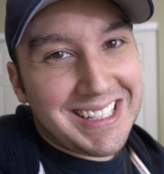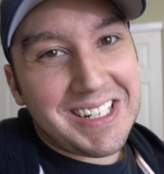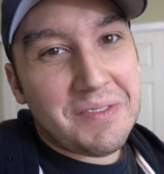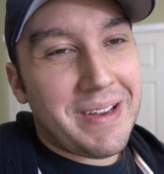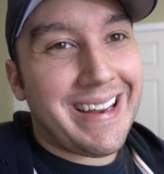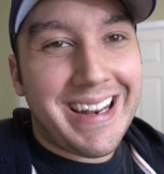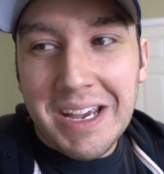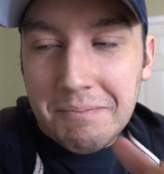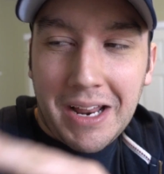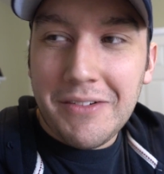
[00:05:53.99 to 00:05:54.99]
little bit,
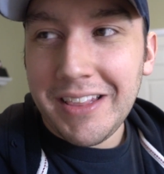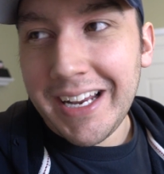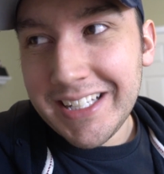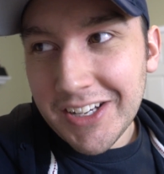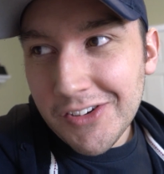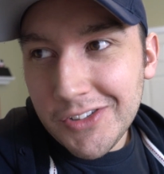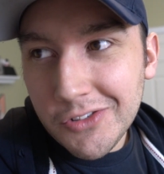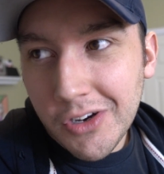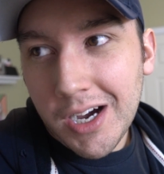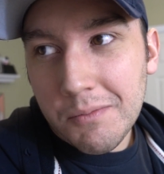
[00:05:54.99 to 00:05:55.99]
but I would like to go
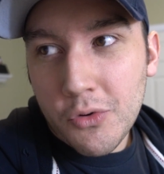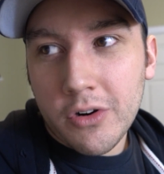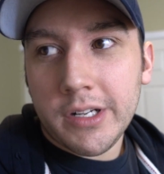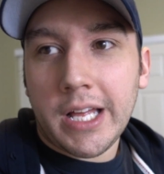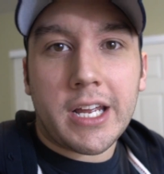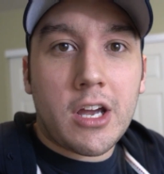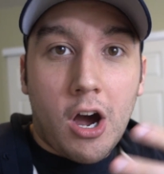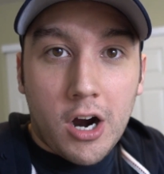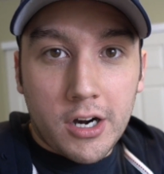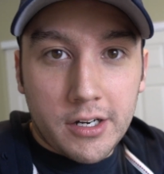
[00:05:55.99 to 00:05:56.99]
do uh, more like
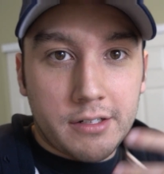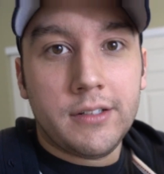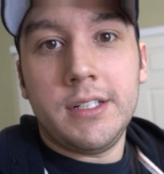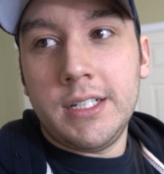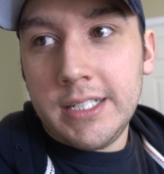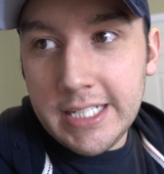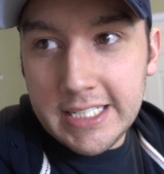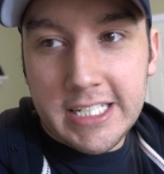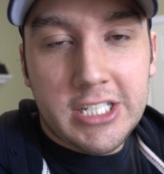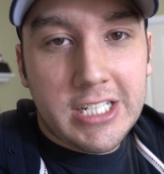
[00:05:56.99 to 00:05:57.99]
card
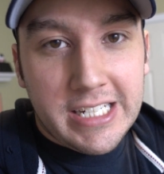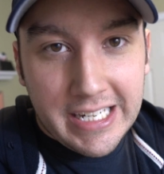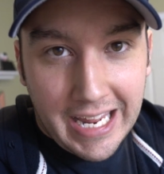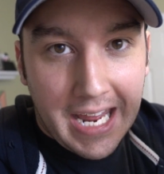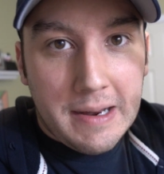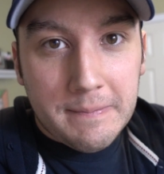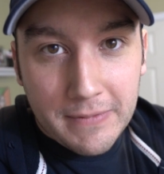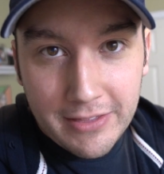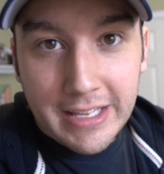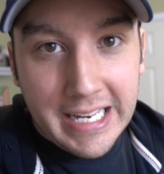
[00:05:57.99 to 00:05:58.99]
TCG game
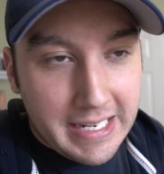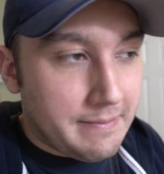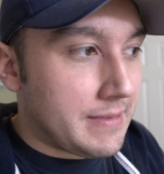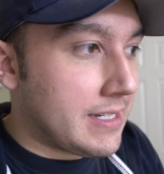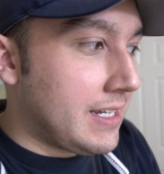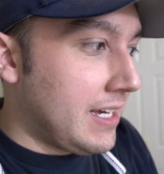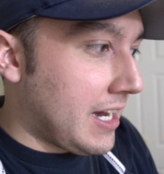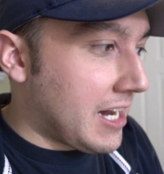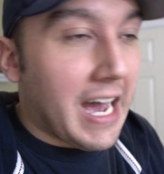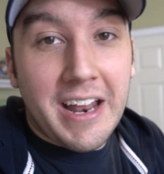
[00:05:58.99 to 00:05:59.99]
themed
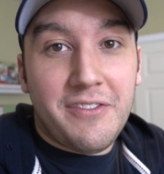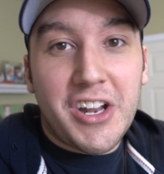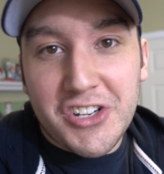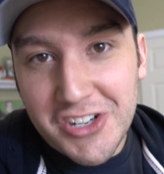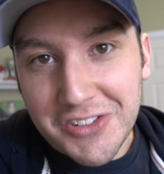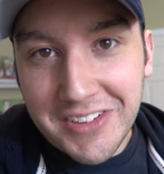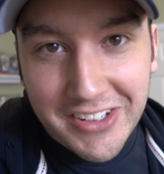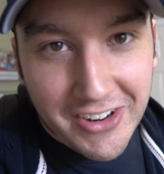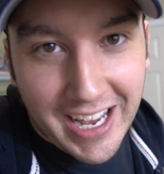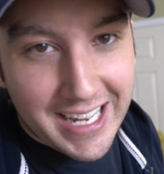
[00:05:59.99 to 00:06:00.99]
uh, adventures with
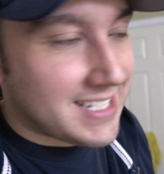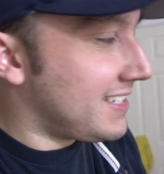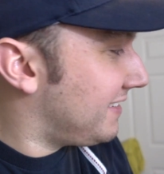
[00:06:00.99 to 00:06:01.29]
you guys.